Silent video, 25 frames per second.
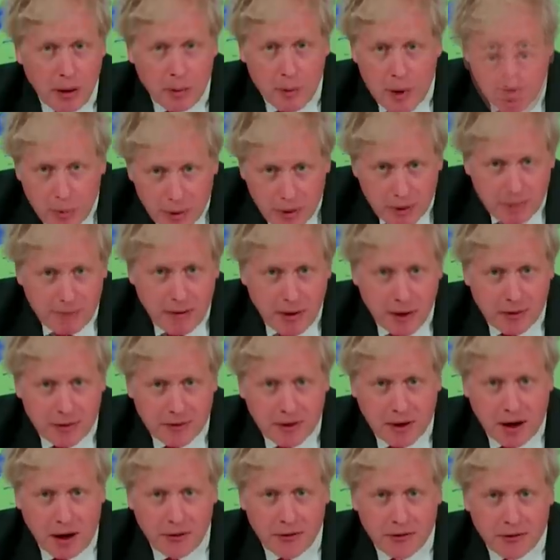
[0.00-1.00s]
We were the
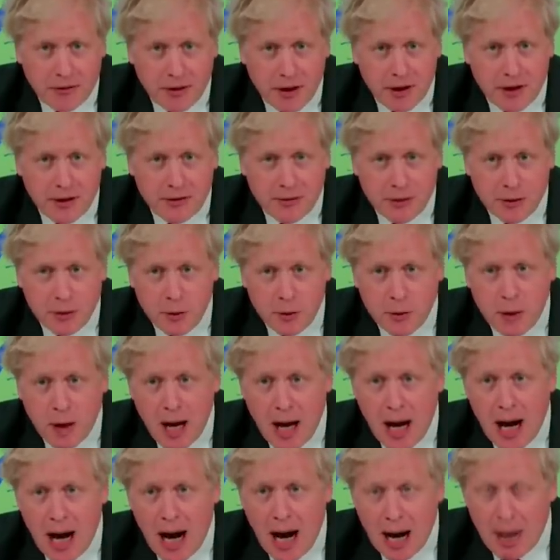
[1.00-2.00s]
first country to
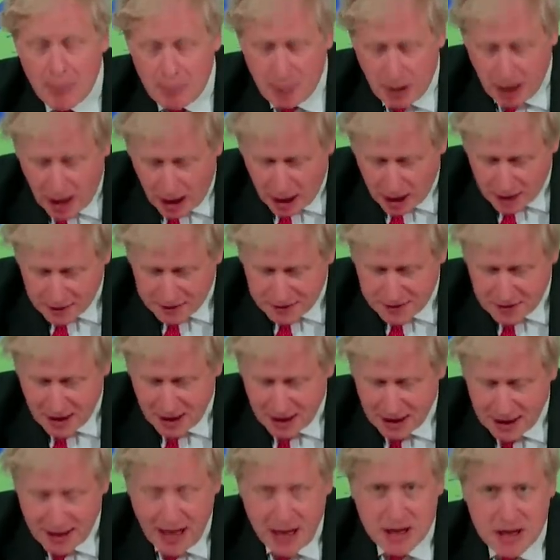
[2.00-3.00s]
uh, pass
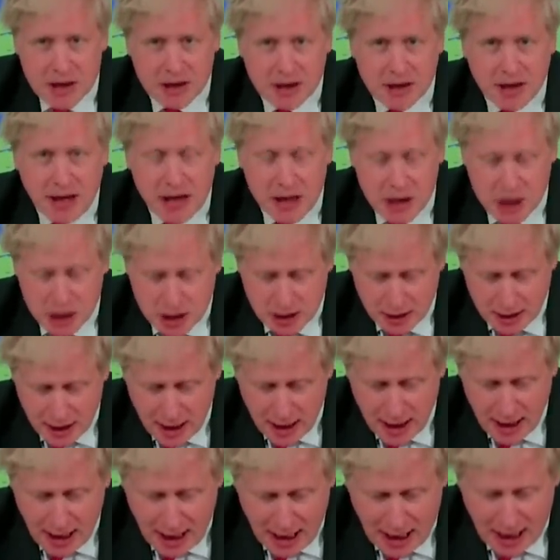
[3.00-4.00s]
legislation
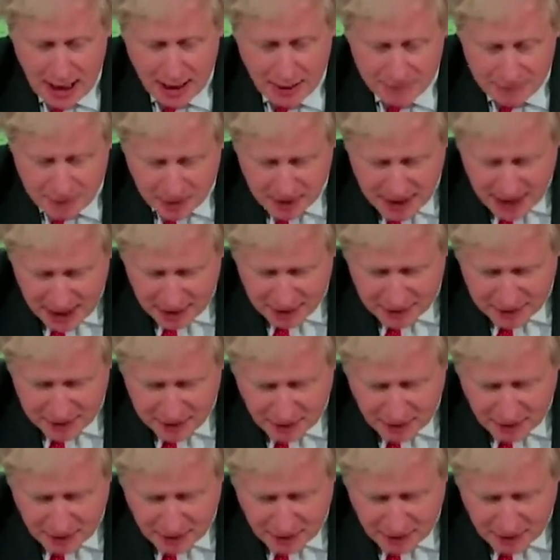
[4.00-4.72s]
uh, for net